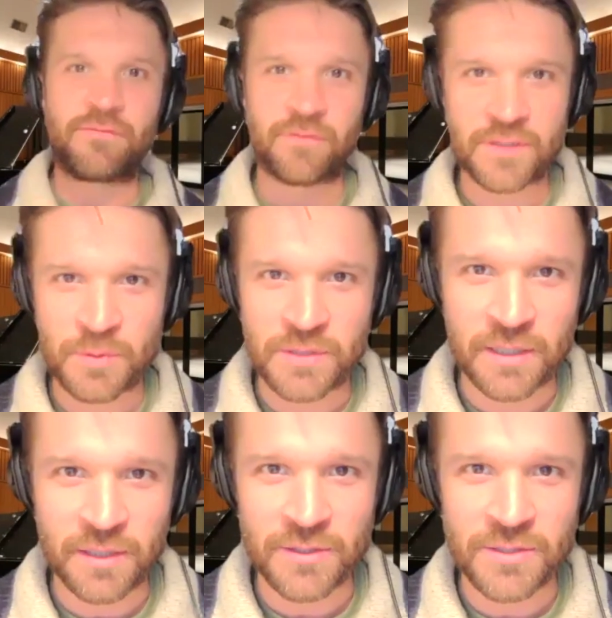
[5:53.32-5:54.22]
this
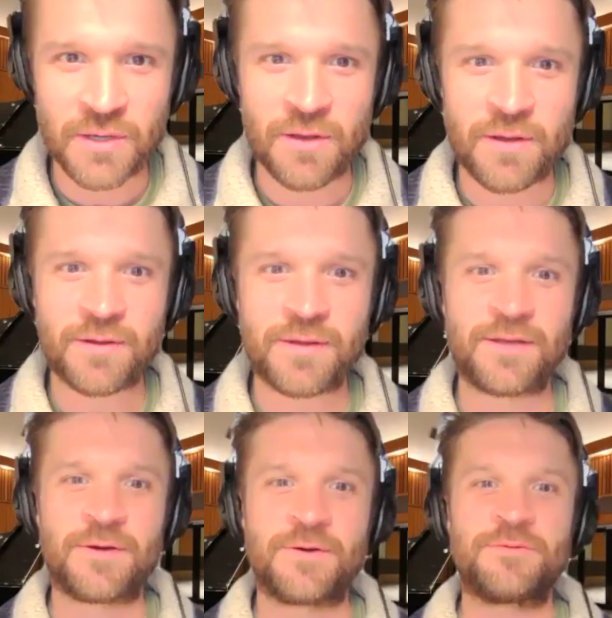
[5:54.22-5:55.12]
particular song,
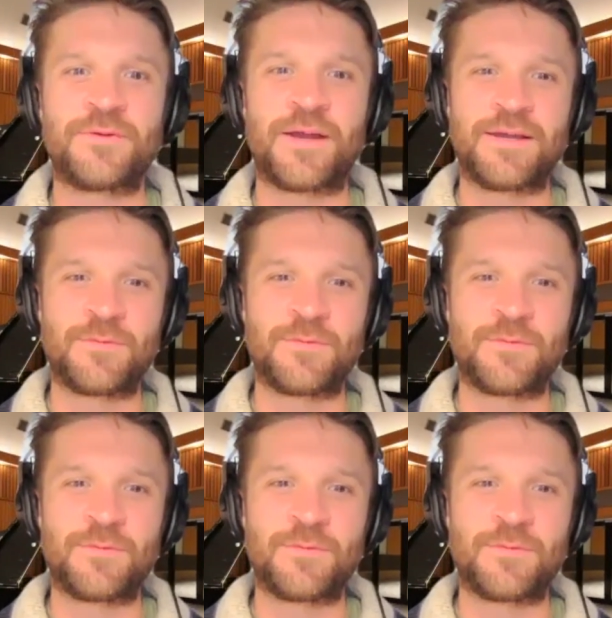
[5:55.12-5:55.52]
right? We're